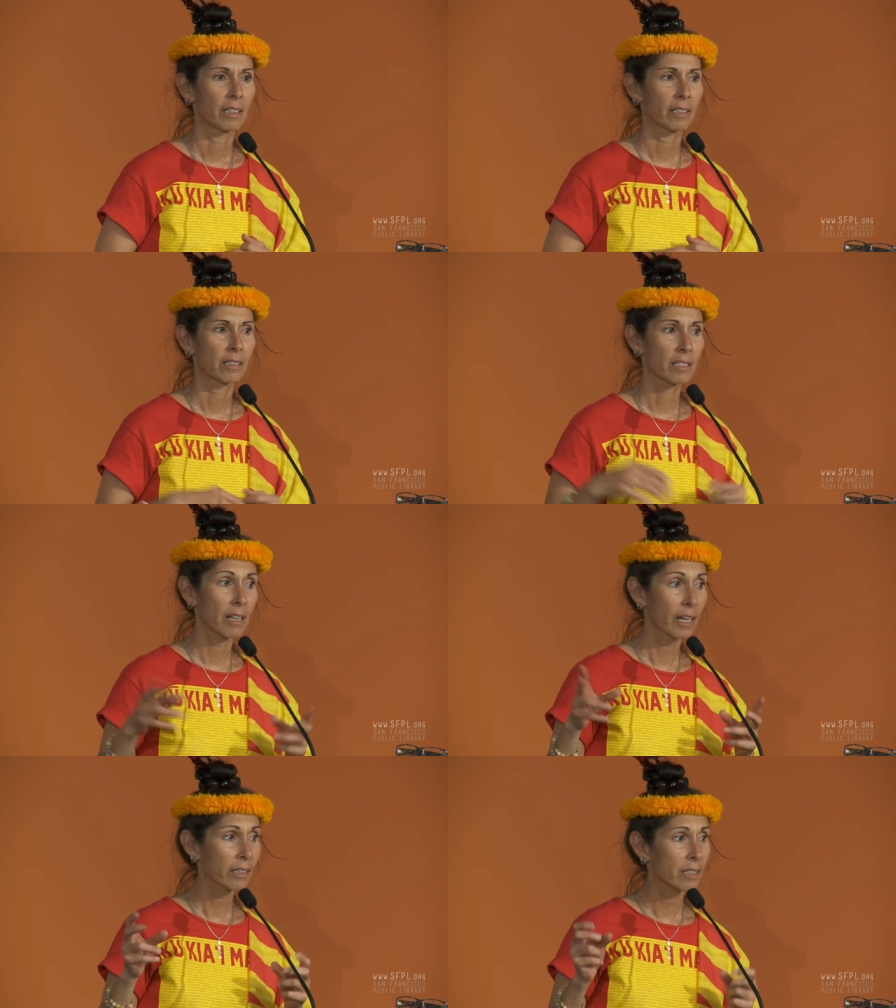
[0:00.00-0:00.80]
And the
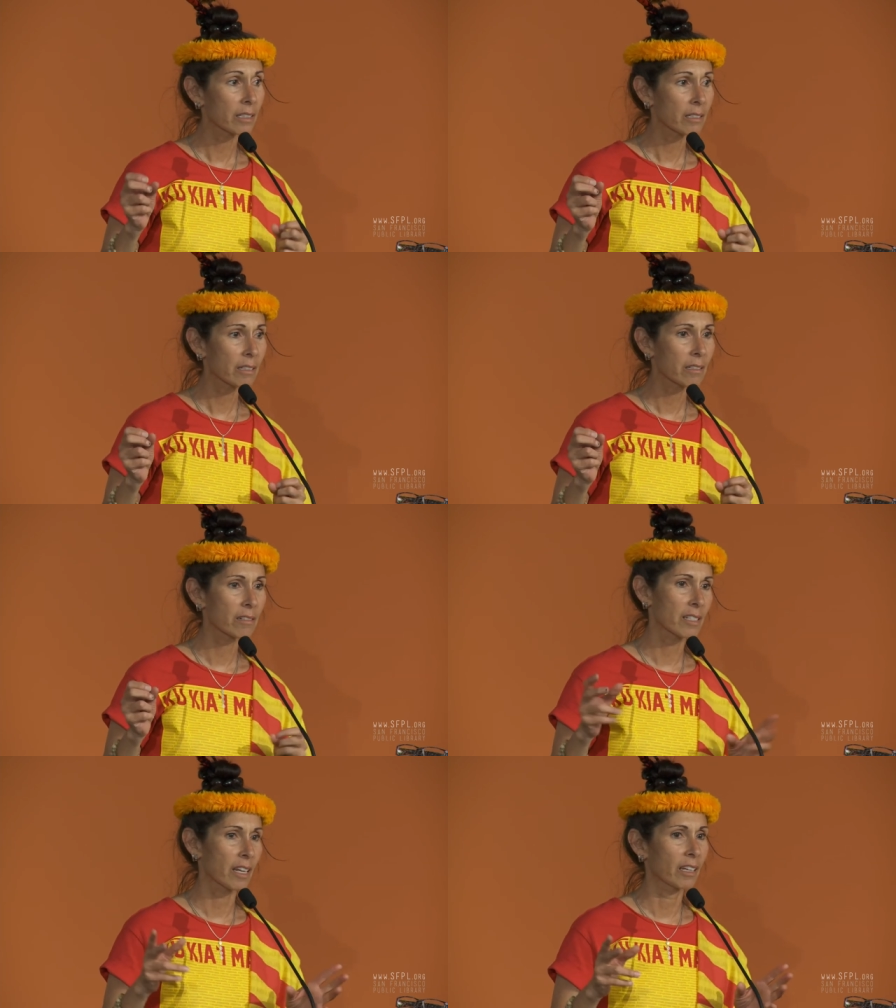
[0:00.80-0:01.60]
scientists are
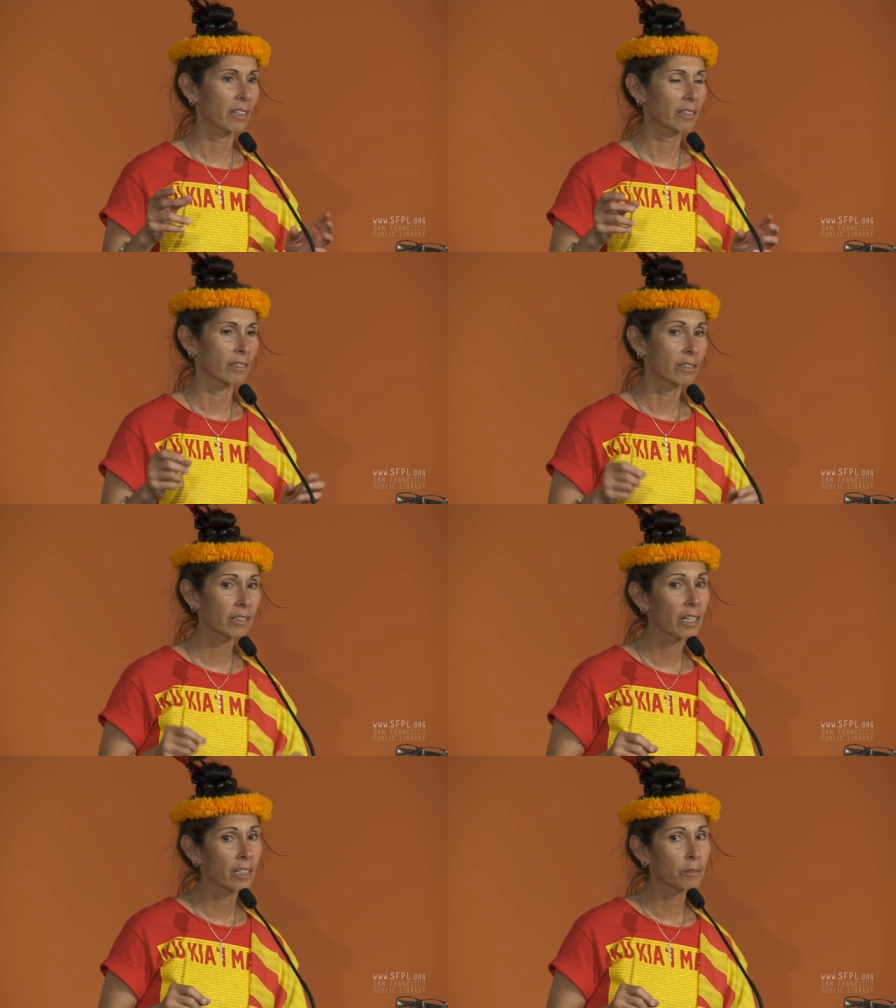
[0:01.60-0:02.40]
saying, oh
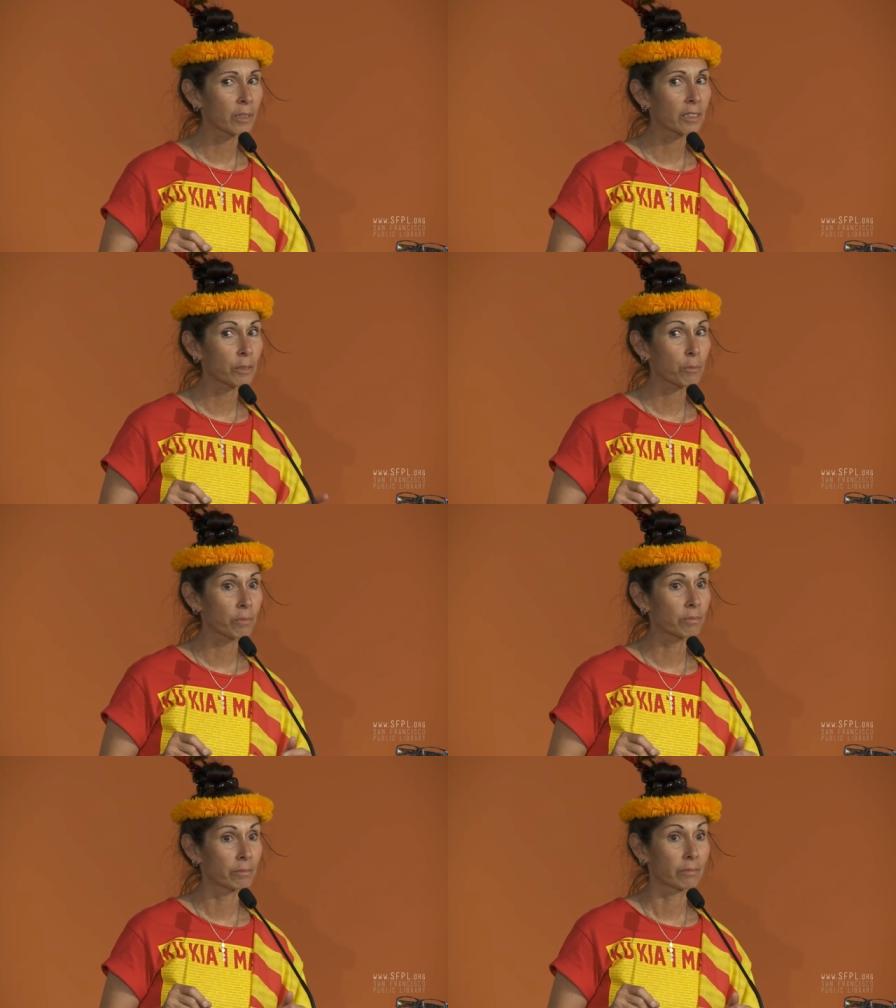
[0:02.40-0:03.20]
yeah, well, it
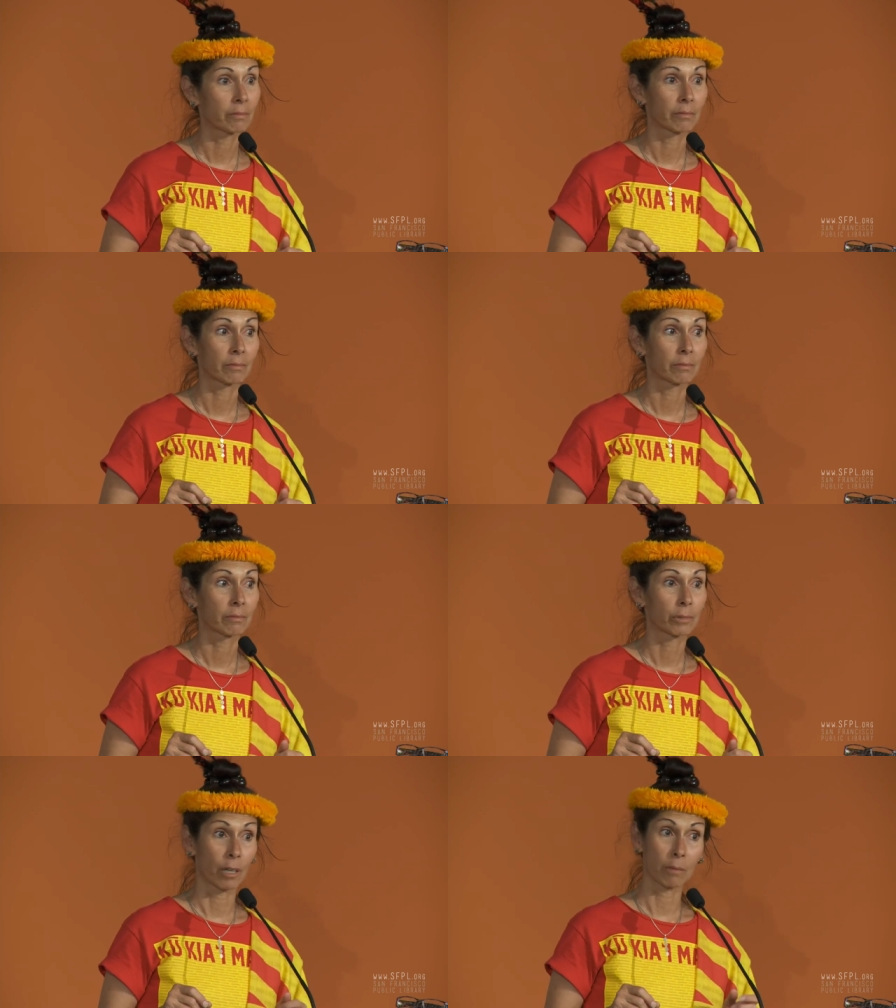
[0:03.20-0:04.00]

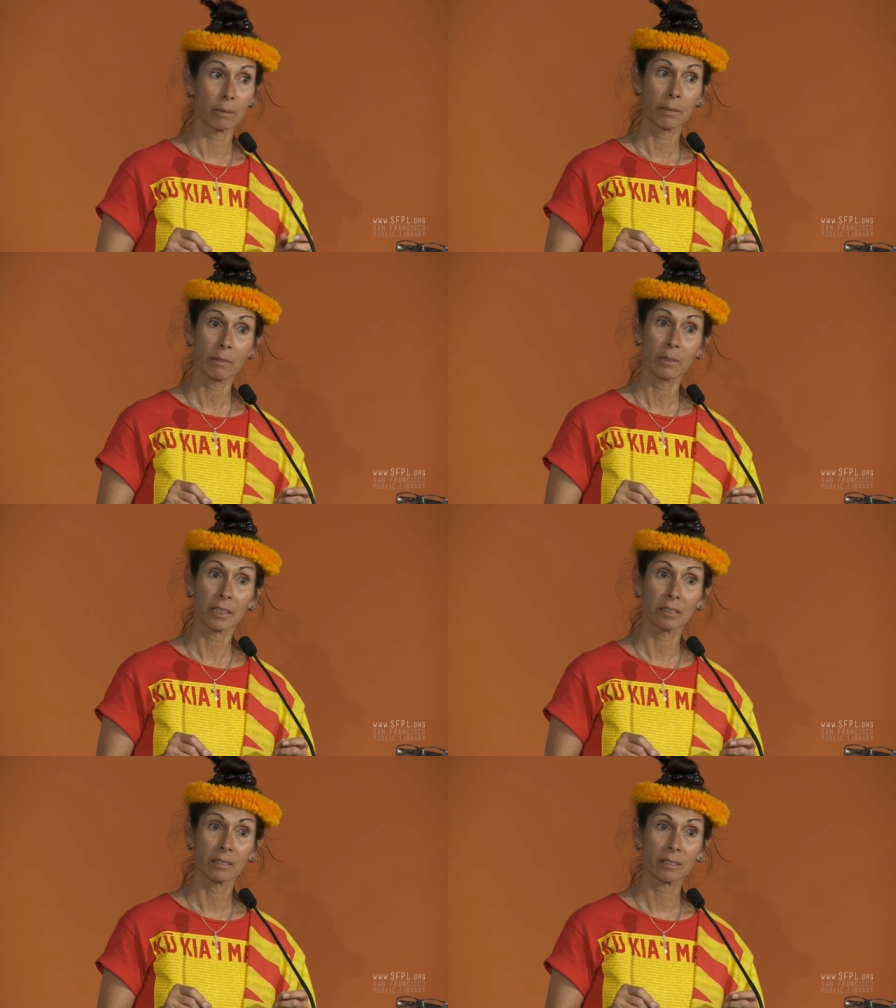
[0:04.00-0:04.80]
probably
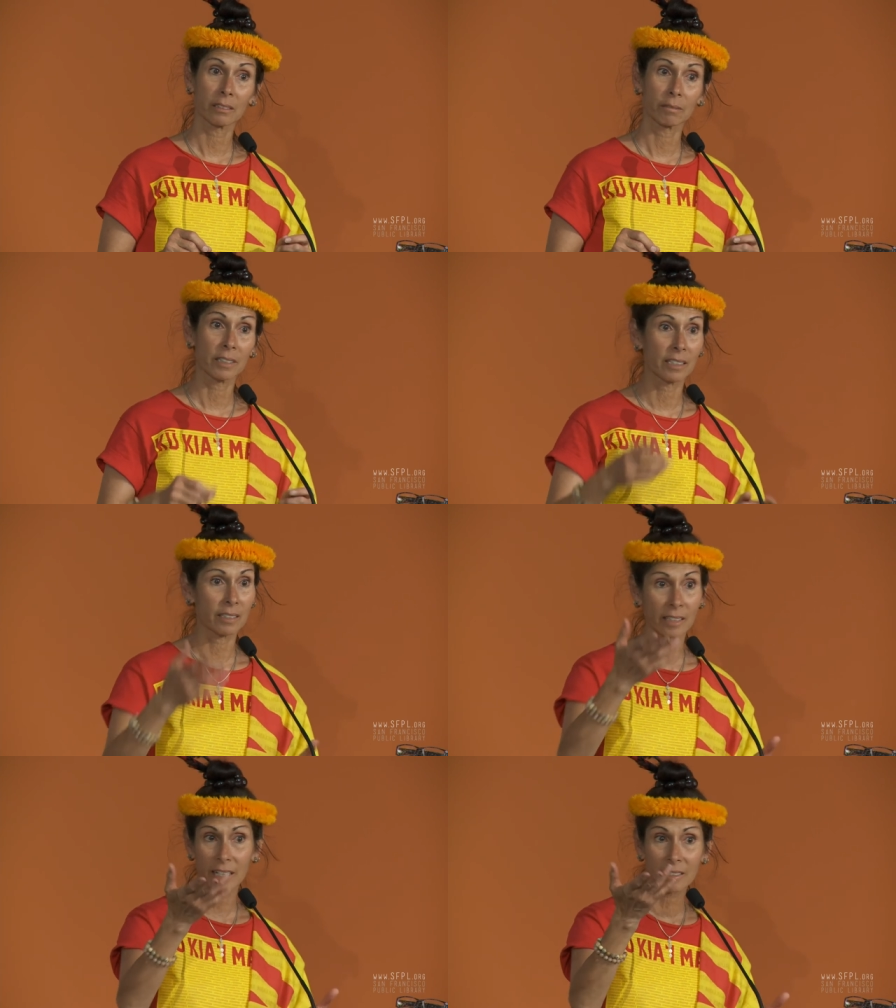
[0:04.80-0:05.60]
will within
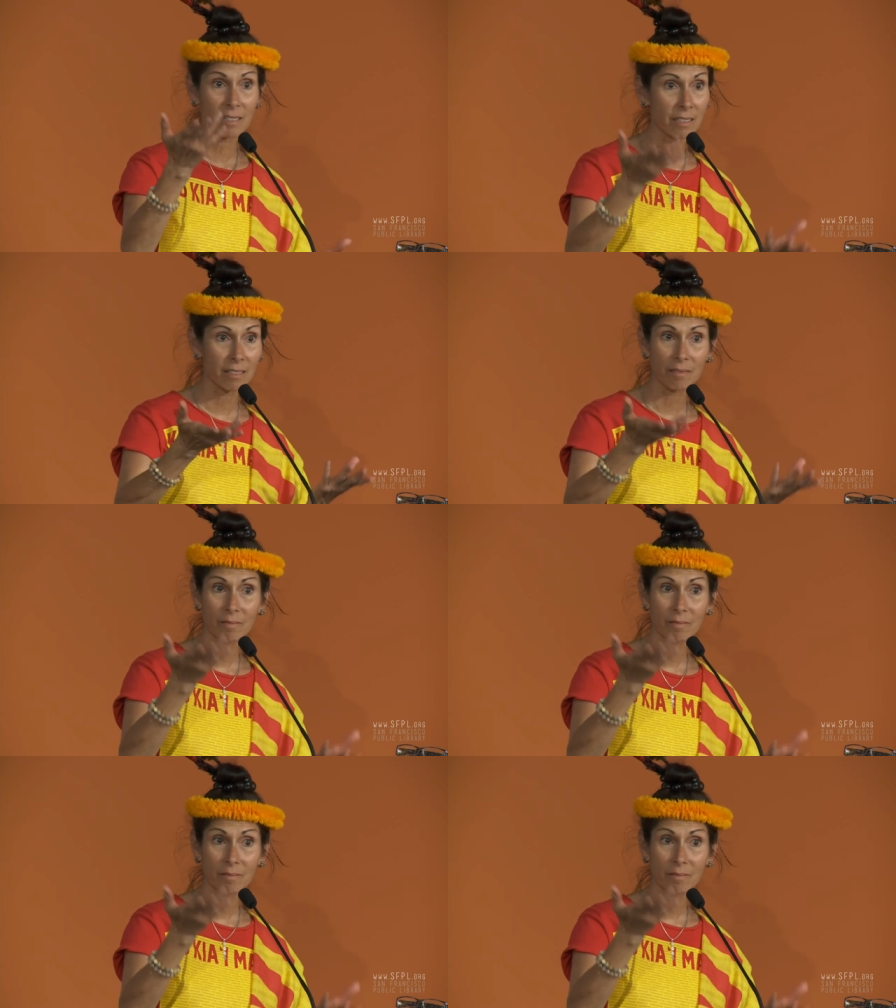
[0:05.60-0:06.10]
the next,